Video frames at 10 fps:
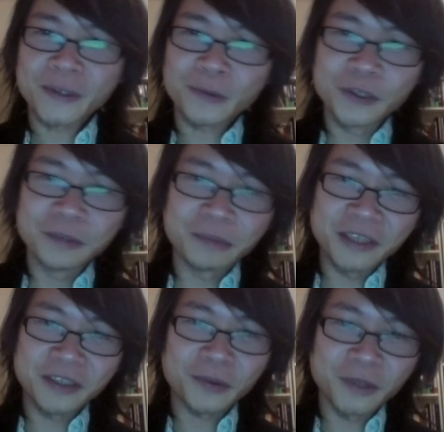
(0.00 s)
we
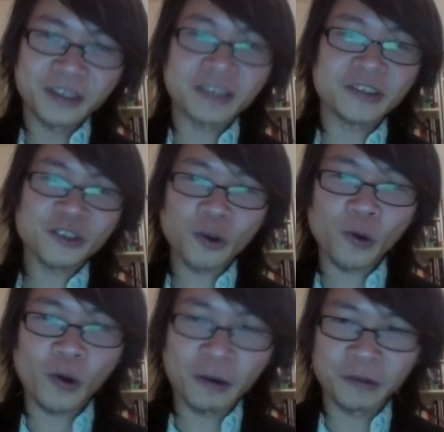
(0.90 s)
basically just
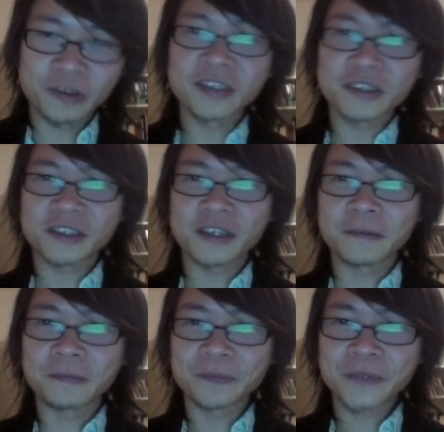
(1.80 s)
store our things there
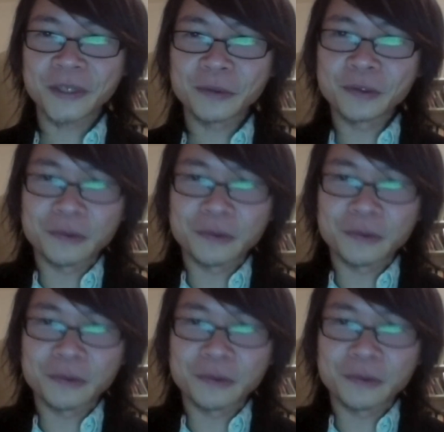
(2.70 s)
mm-hmm.